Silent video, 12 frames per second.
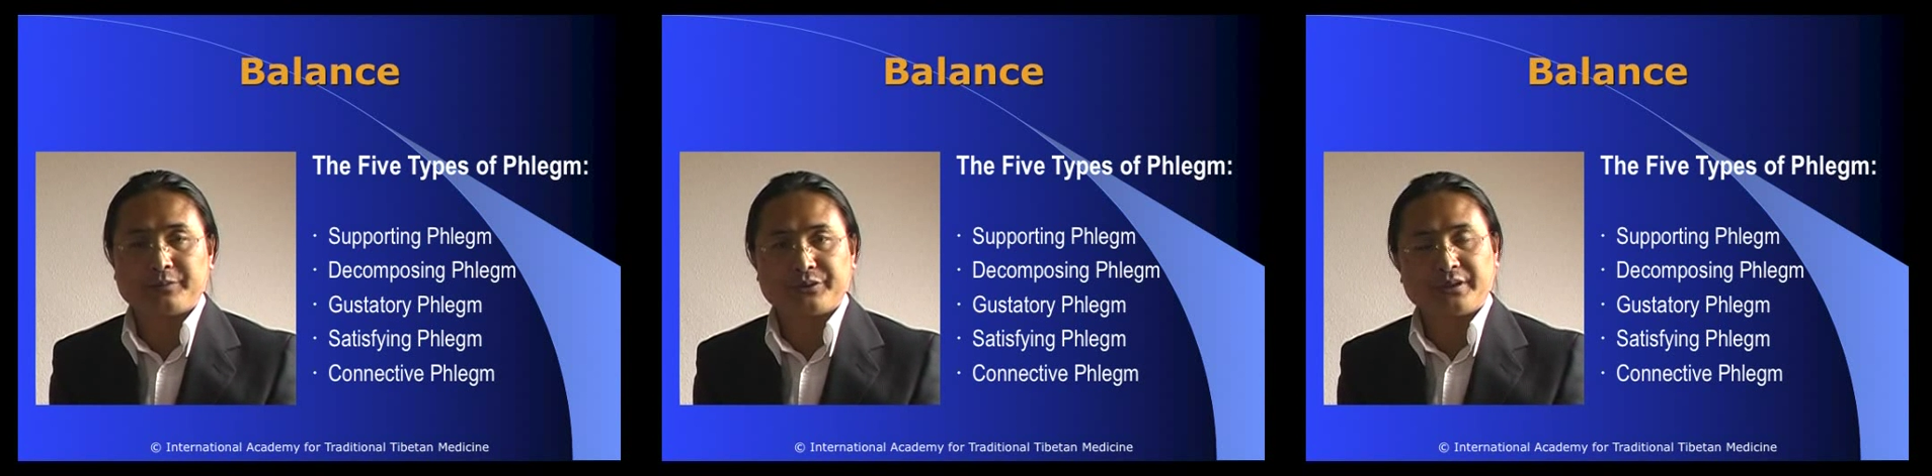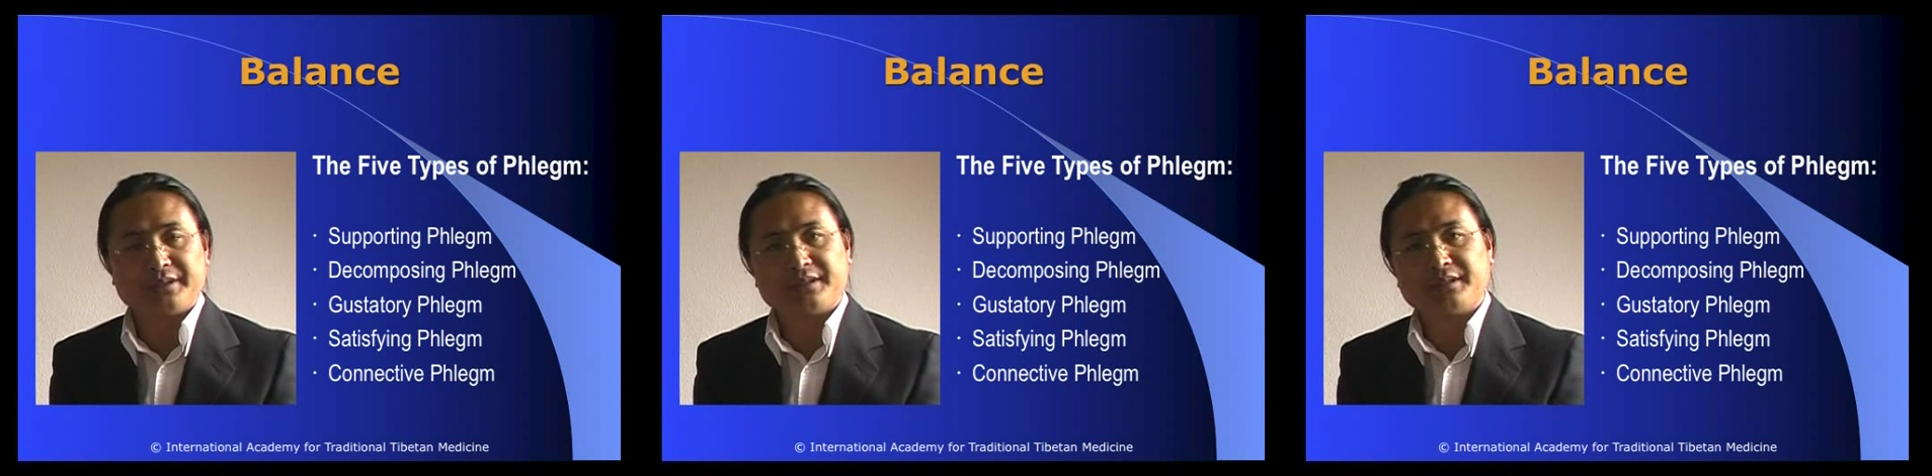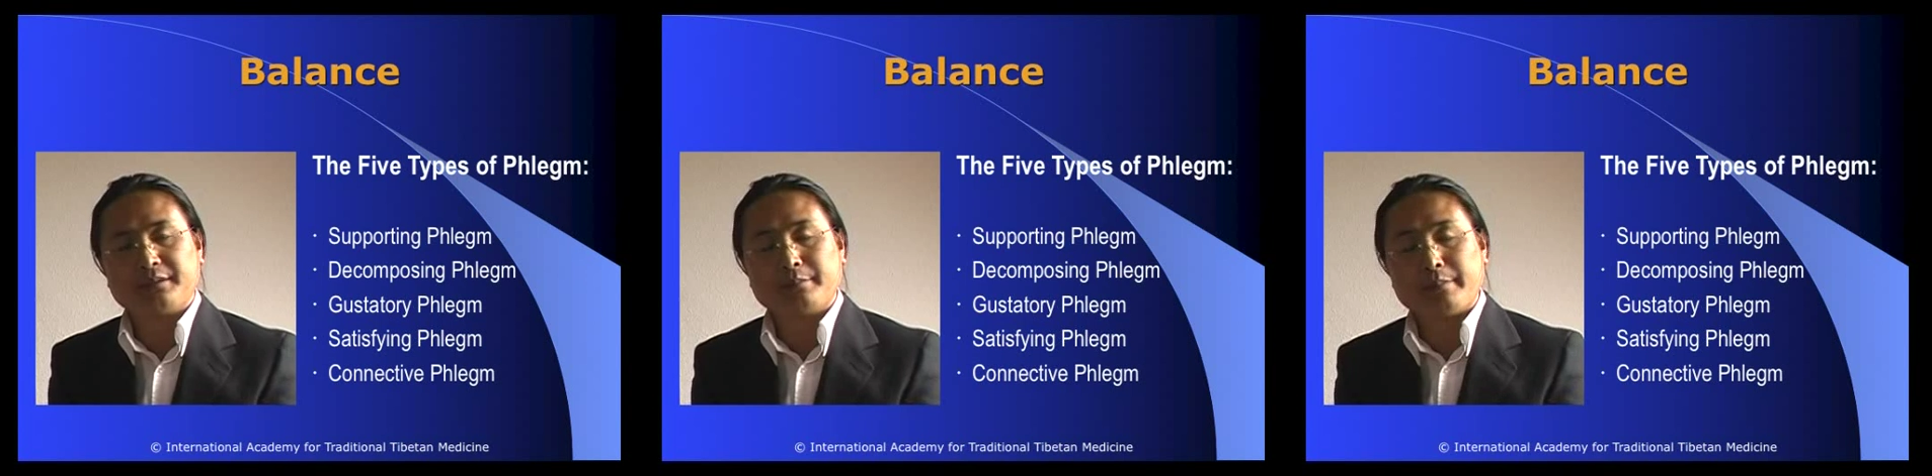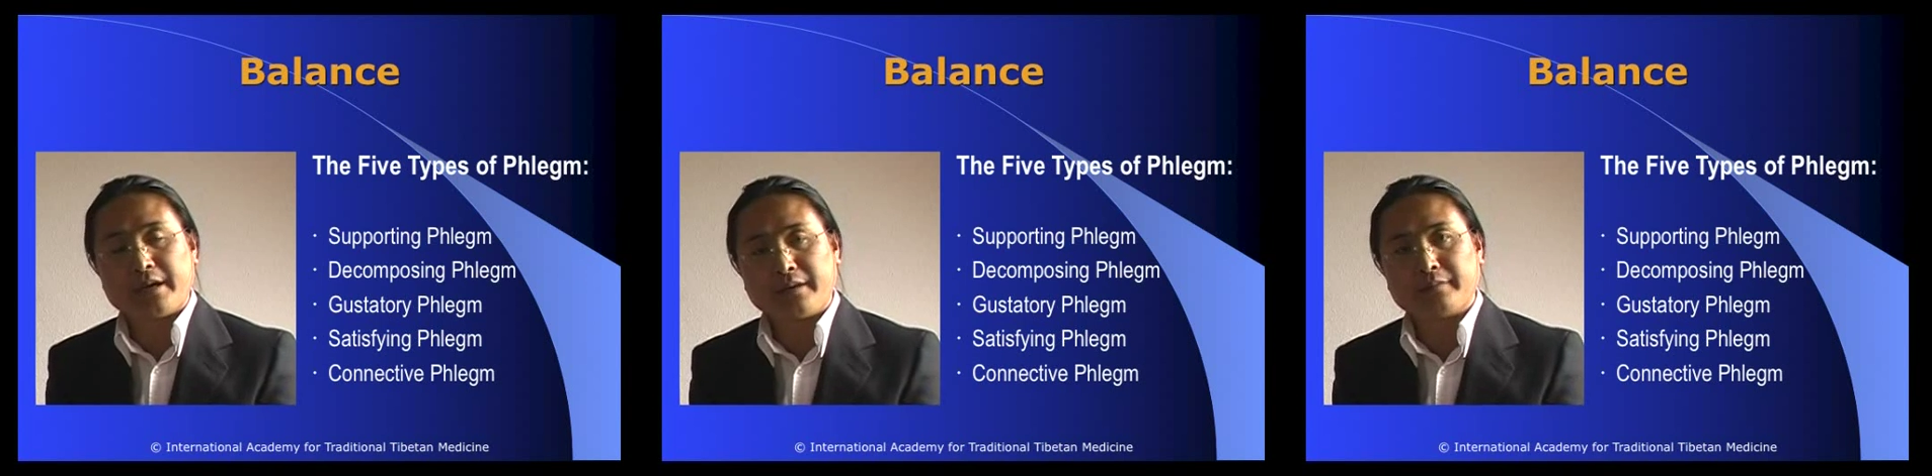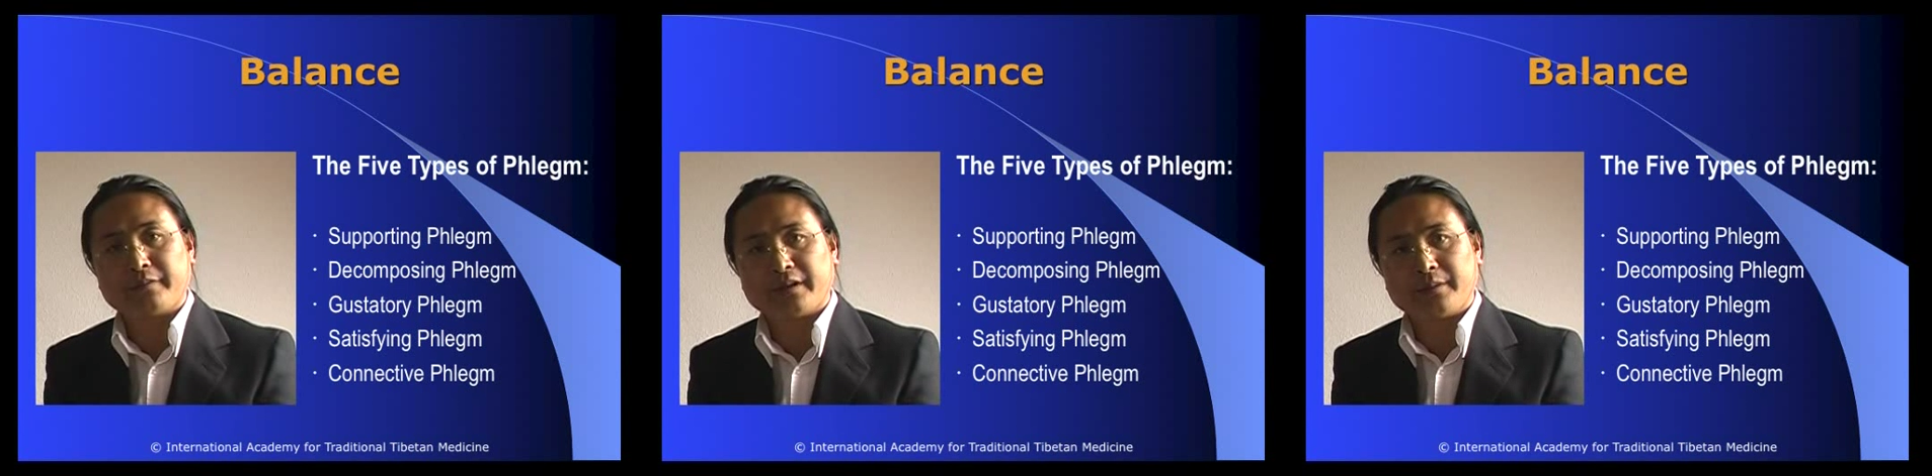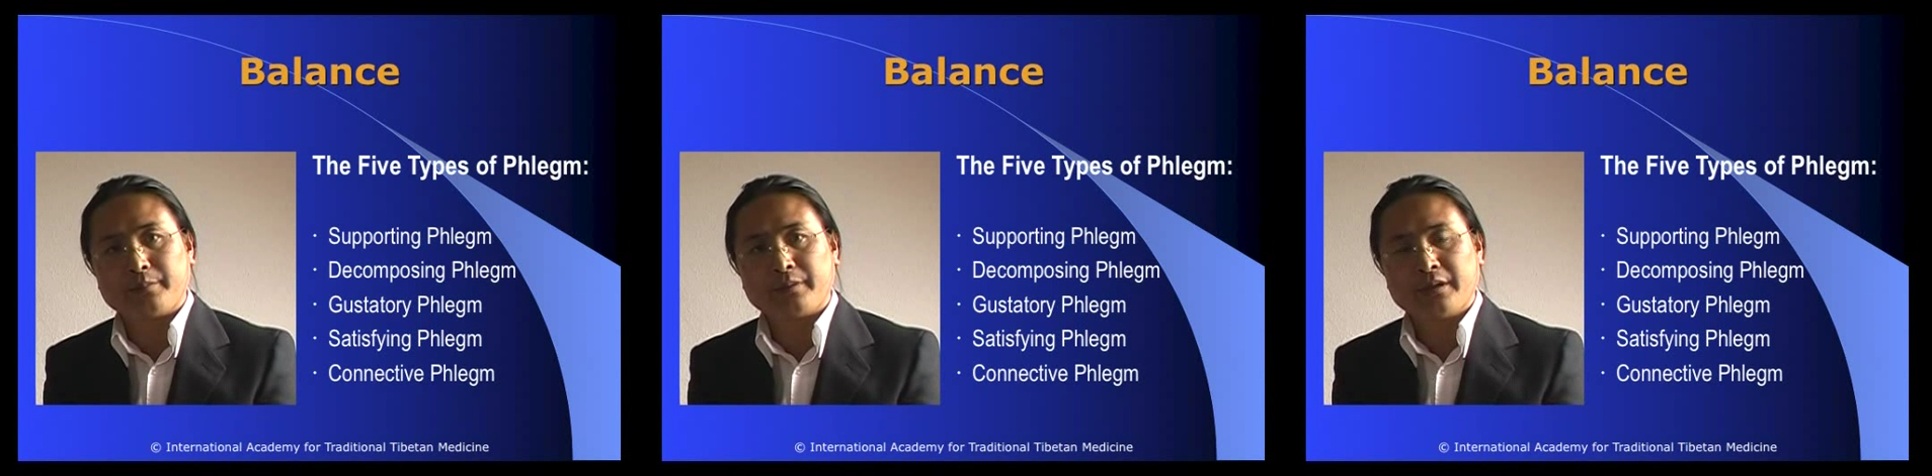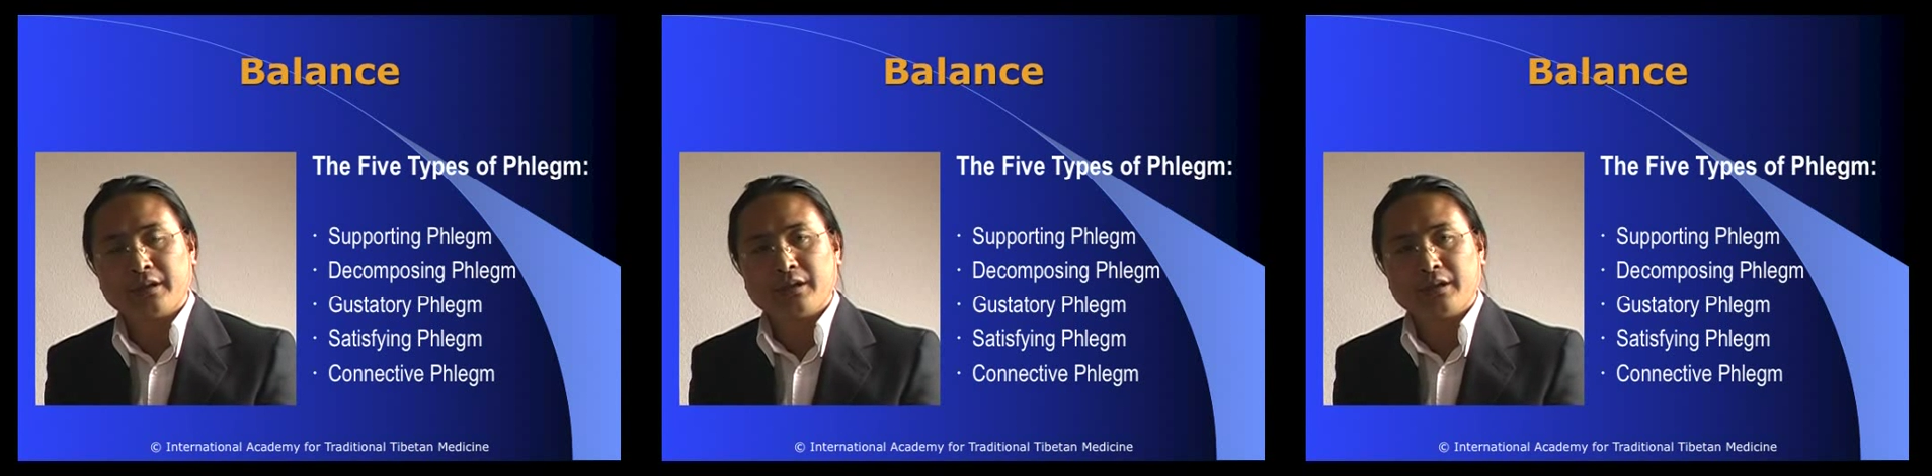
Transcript: So this is the main phlegm,